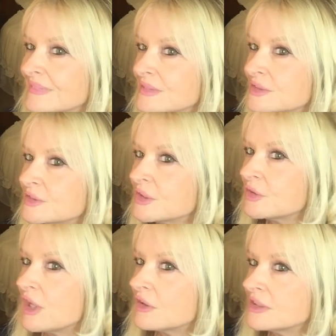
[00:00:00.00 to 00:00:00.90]
So
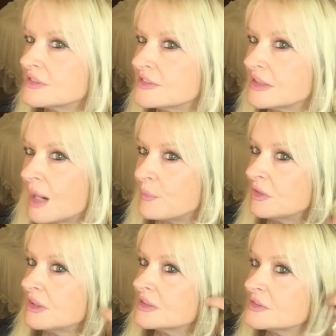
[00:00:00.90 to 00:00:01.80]
y'all can see I'm
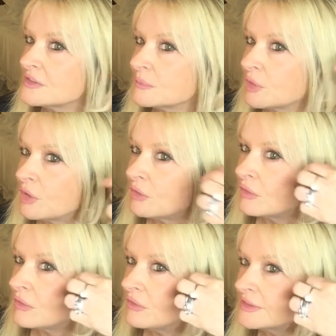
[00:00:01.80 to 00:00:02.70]
really getting some
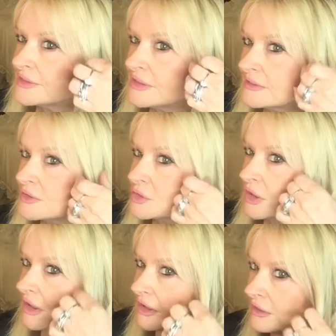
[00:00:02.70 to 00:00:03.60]
curl. Let's get this
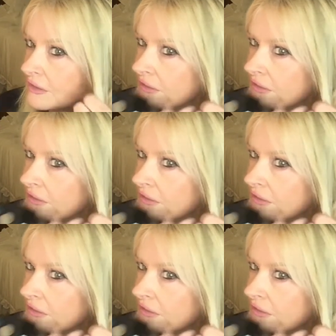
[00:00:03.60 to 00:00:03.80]
right here.